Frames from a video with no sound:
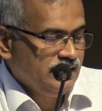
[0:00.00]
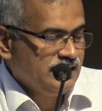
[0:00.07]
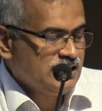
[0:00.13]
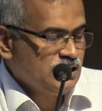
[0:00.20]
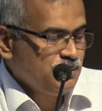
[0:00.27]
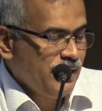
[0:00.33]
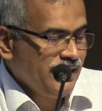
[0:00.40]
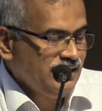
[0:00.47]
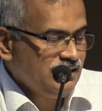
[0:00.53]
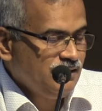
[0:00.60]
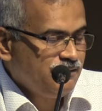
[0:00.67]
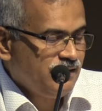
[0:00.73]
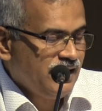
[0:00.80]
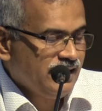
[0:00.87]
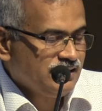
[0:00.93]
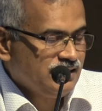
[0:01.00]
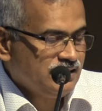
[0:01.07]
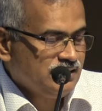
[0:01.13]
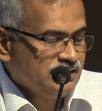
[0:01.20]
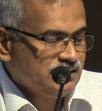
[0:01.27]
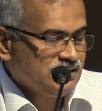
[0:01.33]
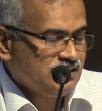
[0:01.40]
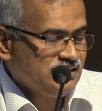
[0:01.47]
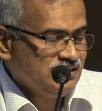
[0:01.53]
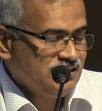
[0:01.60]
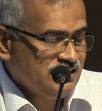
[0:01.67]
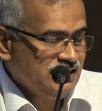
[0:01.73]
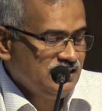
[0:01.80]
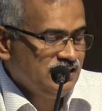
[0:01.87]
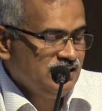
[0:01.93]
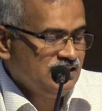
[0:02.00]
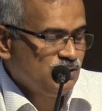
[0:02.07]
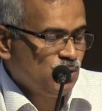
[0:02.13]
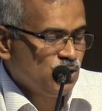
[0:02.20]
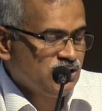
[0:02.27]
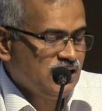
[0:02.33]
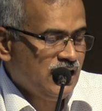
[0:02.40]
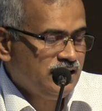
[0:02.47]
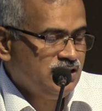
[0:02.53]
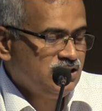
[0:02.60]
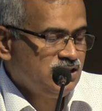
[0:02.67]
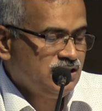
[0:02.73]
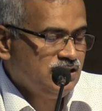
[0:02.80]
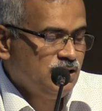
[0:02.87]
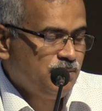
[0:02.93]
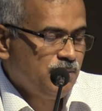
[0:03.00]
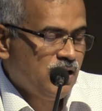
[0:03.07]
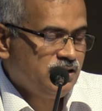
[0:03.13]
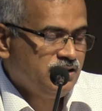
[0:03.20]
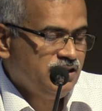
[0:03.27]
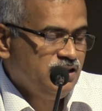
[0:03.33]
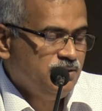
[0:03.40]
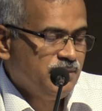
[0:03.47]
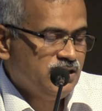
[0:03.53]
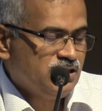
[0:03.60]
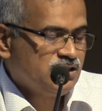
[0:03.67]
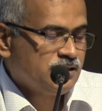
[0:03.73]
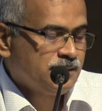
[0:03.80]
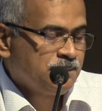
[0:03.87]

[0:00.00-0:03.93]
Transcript: despite the fact that dissidence was tarnishing the party image.